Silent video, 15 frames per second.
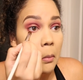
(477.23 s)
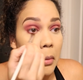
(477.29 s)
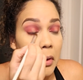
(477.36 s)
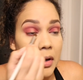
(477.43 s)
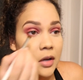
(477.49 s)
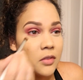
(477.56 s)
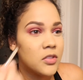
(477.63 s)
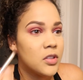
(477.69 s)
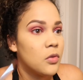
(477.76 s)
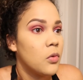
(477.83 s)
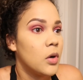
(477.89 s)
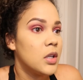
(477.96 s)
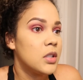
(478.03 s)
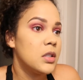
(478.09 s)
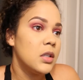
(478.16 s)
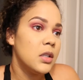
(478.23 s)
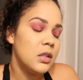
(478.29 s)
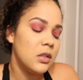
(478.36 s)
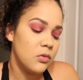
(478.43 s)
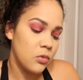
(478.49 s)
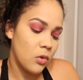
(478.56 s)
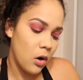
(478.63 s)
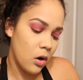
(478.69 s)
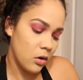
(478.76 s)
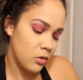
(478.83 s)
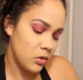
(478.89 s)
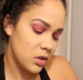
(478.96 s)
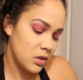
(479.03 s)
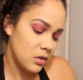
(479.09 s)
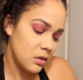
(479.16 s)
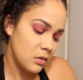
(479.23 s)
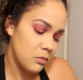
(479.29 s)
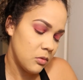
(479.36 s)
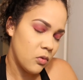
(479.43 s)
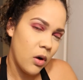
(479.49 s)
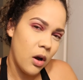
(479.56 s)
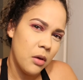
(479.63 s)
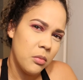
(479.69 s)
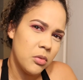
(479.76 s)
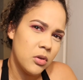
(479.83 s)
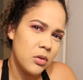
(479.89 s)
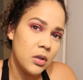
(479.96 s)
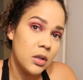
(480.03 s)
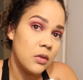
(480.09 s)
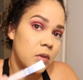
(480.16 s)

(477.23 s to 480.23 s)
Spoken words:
but after watching Raw Beauty